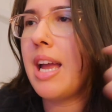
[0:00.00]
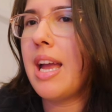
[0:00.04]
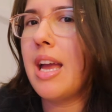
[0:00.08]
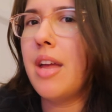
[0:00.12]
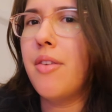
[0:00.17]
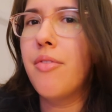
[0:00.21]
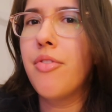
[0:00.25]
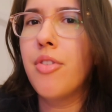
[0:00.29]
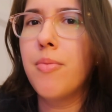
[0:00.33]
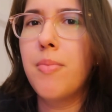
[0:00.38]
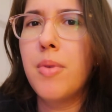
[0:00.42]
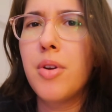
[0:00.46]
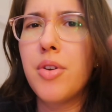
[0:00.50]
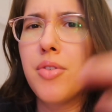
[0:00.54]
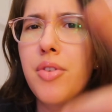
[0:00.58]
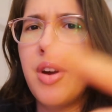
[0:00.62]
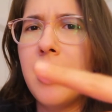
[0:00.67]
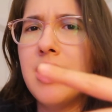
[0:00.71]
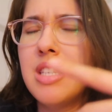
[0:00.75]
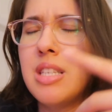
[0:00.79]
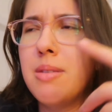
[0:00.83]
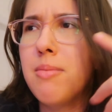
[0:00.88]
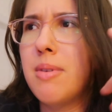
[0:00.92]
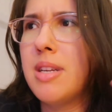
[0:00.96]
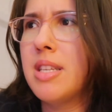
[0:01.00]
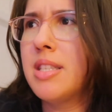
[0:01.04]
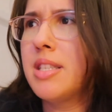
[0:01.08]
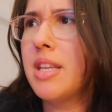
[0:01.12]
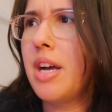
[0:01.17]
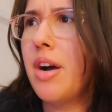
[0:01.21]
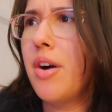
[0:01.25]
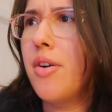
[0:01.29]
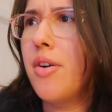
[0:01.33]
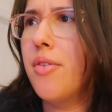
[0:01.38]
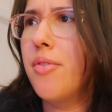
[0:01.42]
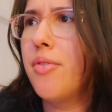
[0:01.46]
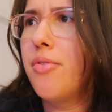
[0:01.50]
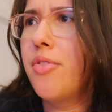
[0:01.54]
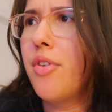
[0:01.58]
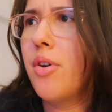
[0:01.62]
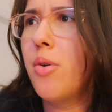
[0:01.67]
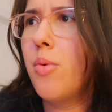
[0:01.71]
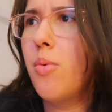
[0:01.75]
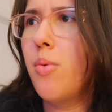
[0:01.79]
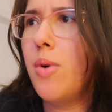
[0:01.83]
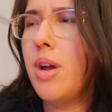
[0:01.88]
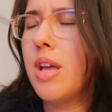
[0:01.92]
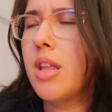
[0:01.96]
and familiarizing myself
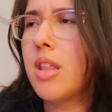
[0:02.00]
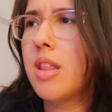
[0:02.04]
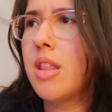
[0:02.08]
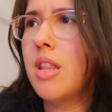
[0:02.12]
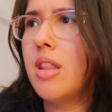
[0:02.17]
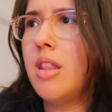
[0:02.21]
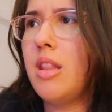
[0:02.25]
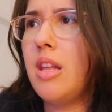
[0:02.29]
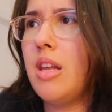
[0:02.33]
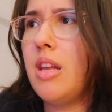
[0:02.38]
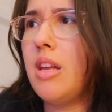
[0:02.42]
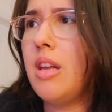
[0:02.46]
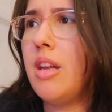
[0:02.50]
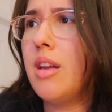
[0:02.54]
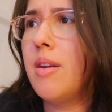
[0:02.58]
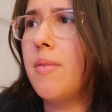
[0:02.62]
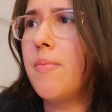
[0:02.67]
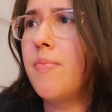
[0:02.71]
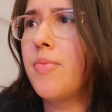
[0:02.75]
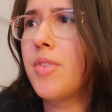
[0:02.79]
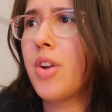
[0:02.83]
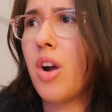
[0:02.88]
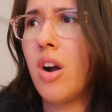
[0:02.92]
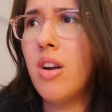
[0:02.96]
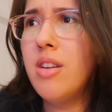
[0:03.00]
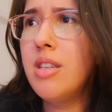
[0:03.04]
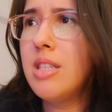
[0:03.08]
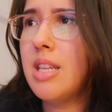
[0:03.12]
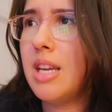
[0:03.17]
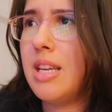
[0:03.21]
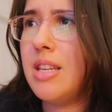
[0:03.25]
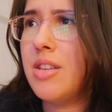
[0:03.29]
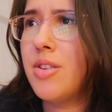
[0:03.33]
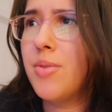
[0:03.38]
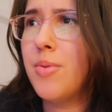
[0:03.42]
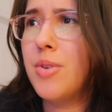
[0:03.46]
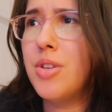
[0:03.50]
with the content,